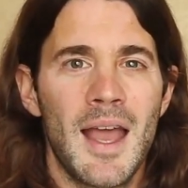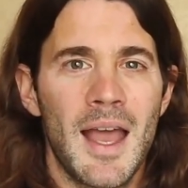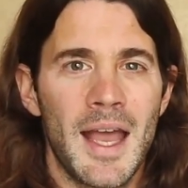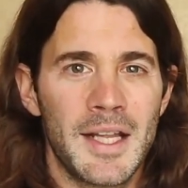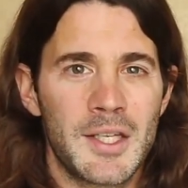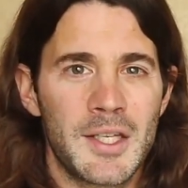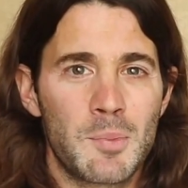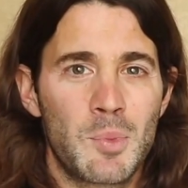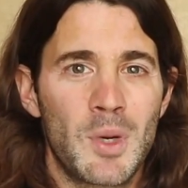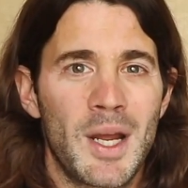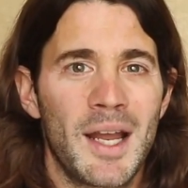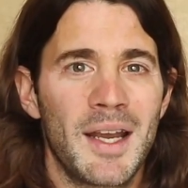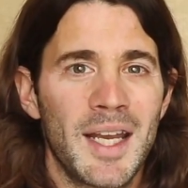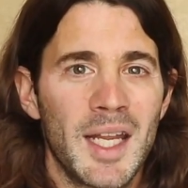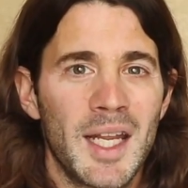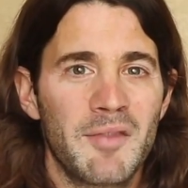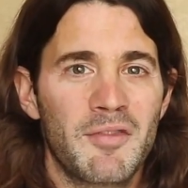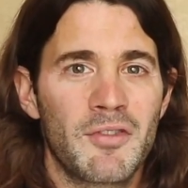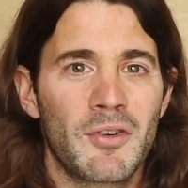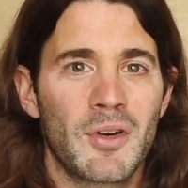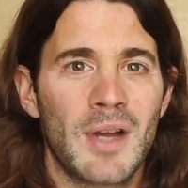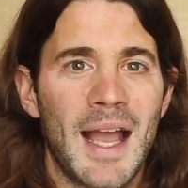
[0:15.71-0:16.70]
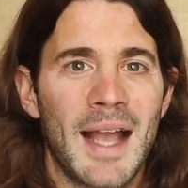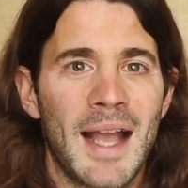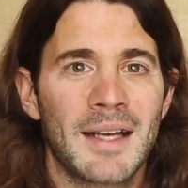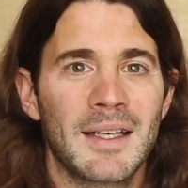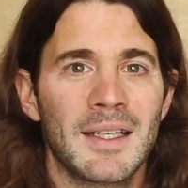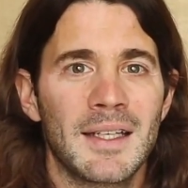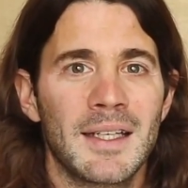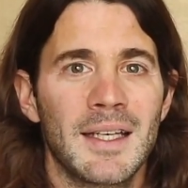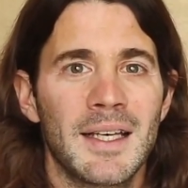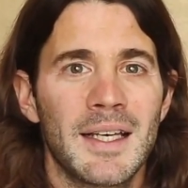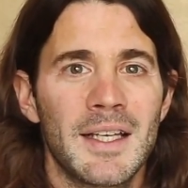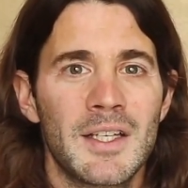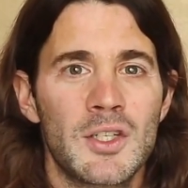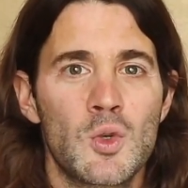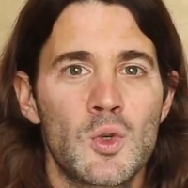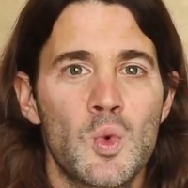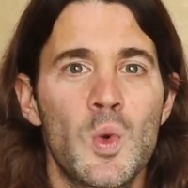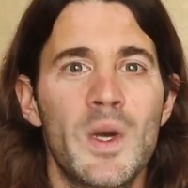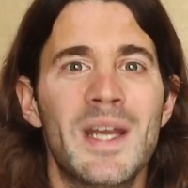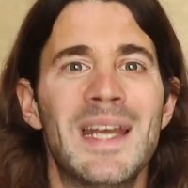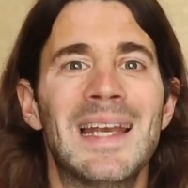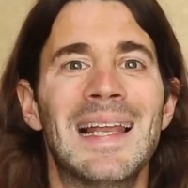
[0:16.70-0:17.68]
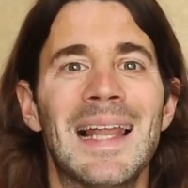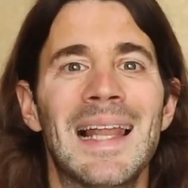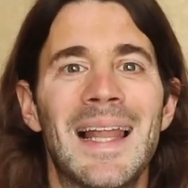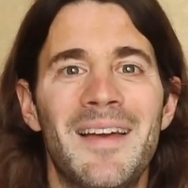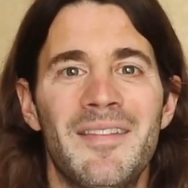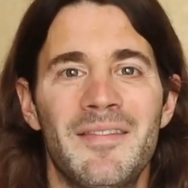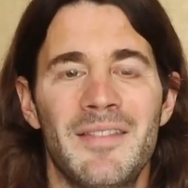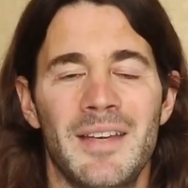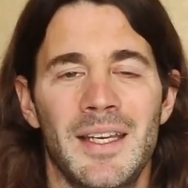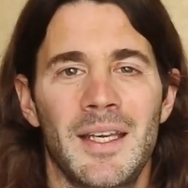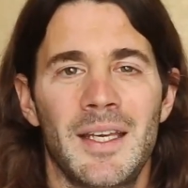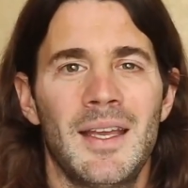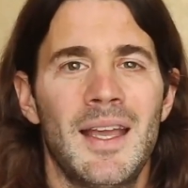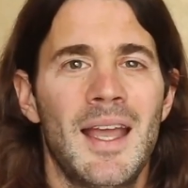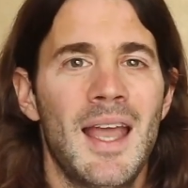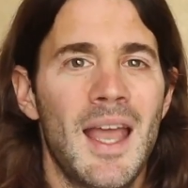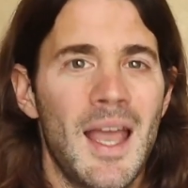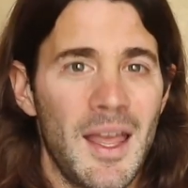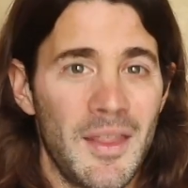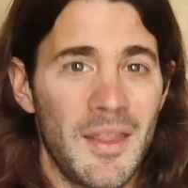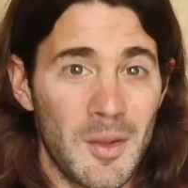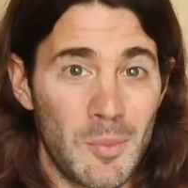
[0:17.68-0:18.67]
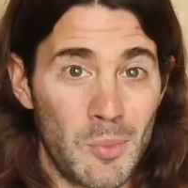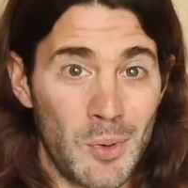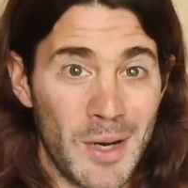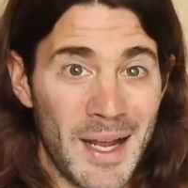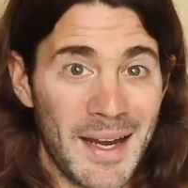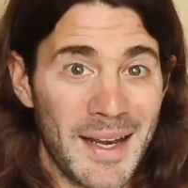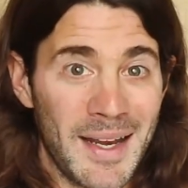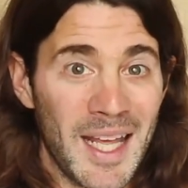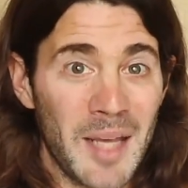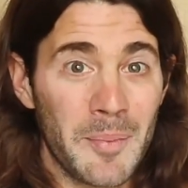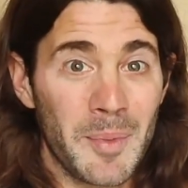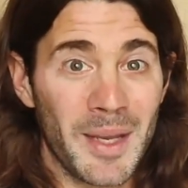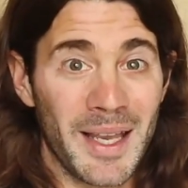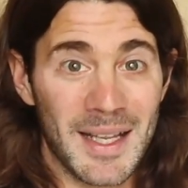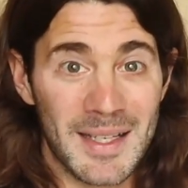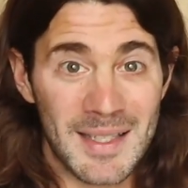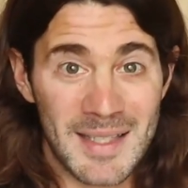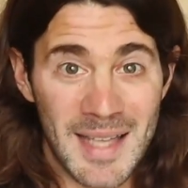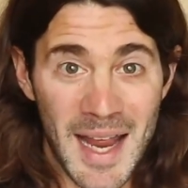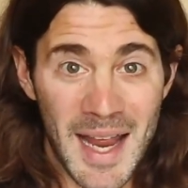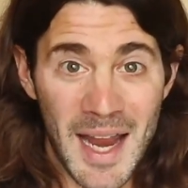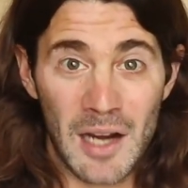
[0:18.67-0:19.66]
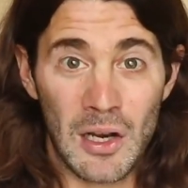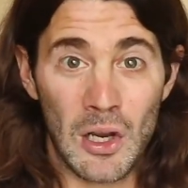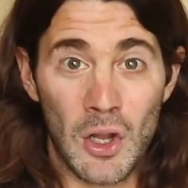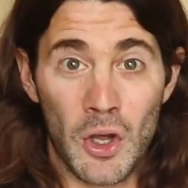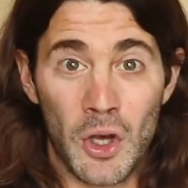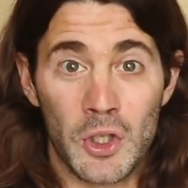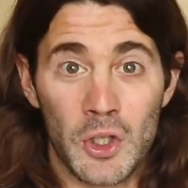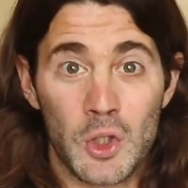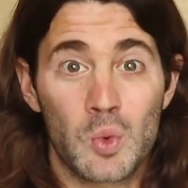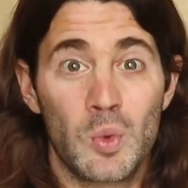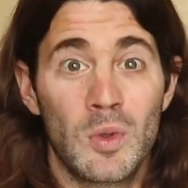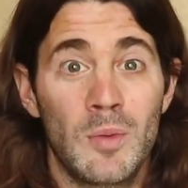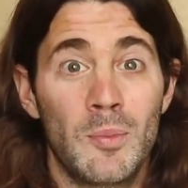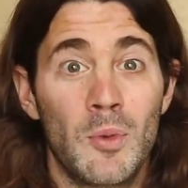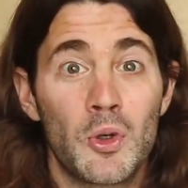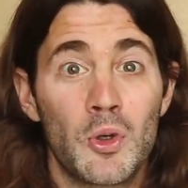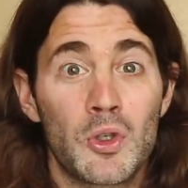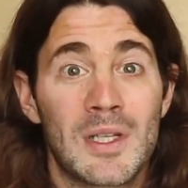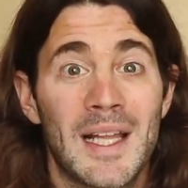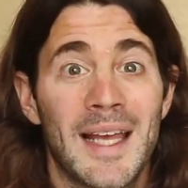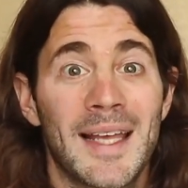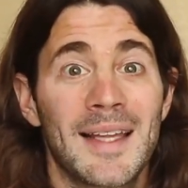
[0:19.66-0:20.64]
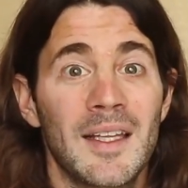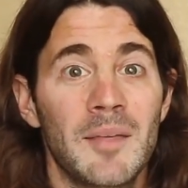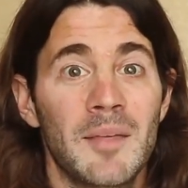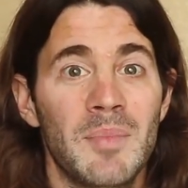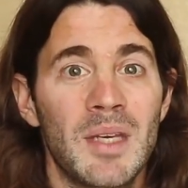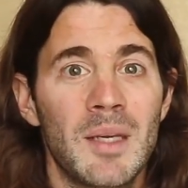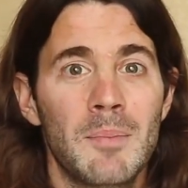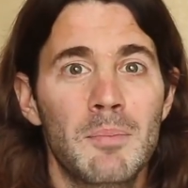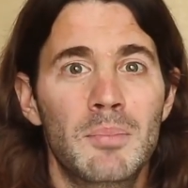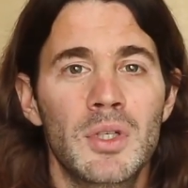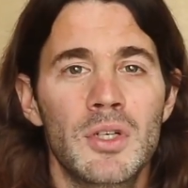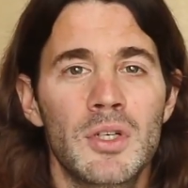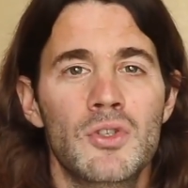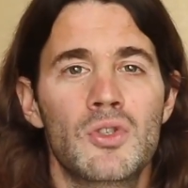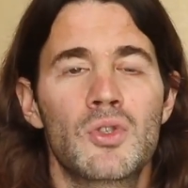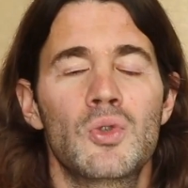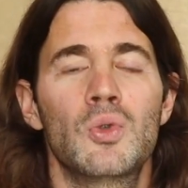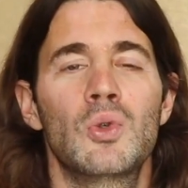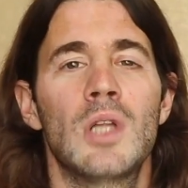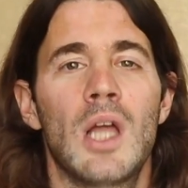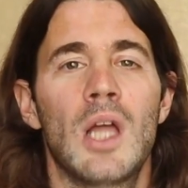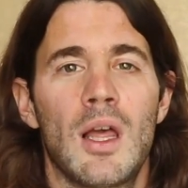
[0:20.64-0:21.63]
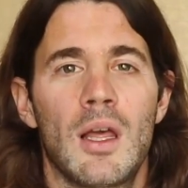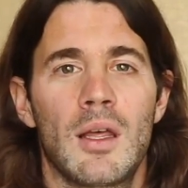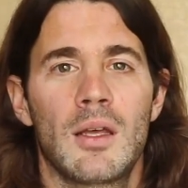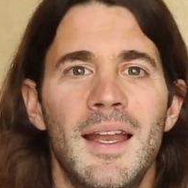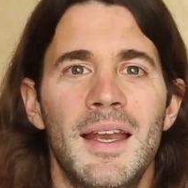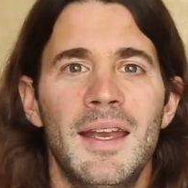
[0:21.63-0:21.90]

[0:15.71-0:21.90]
Its brand name for acne is Winlevi, and the brand name against hair loss will most likely be Breezula.